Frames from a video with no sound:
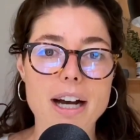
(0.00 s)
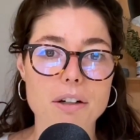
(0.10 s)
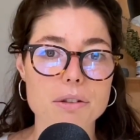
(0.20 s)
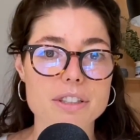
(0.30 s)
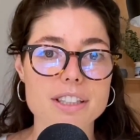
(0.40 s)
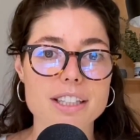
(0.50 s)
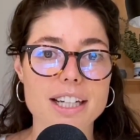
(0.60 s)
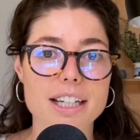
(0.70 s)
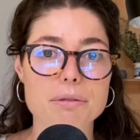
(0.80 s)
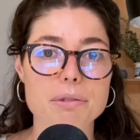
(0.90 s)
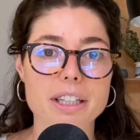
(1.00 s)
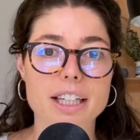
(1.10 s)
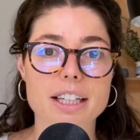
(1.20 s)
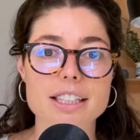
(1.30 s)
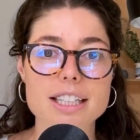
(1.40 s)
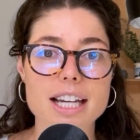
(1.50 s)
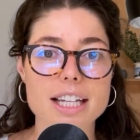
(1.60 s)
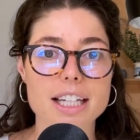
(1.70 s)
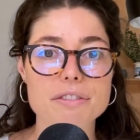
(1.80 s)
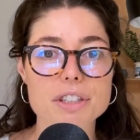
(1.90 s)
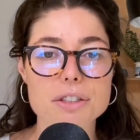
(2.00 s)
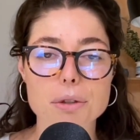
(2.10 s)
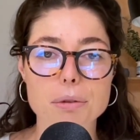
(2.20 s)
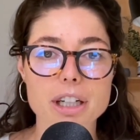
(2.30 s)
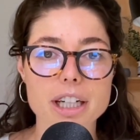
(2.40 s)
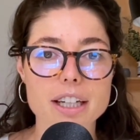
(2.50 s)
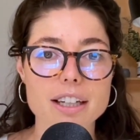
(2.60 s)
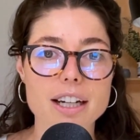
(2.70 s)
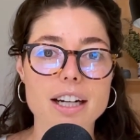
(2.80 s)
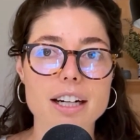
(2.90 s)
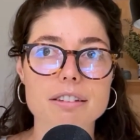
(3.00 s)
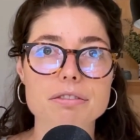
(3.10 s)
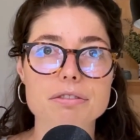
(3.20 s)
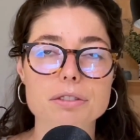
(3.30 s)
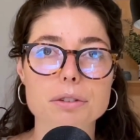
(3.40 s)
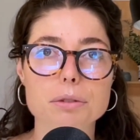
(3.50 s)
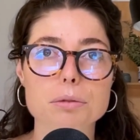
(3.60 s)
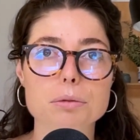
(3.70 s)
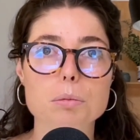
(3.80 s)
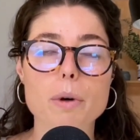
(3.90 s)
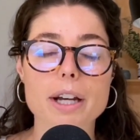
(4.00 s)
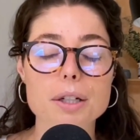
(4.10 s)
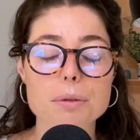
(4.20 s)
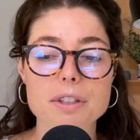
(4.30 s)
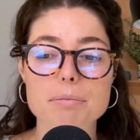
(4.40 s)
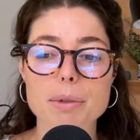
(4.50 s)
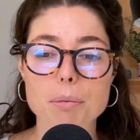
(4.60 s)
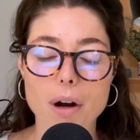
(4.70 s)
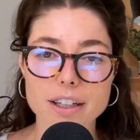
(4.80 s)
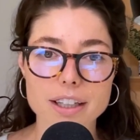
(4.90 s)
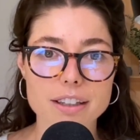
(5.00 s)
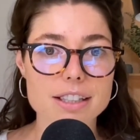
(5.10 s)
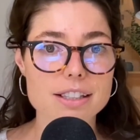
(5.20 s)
out and really take inventory of where we've been walking the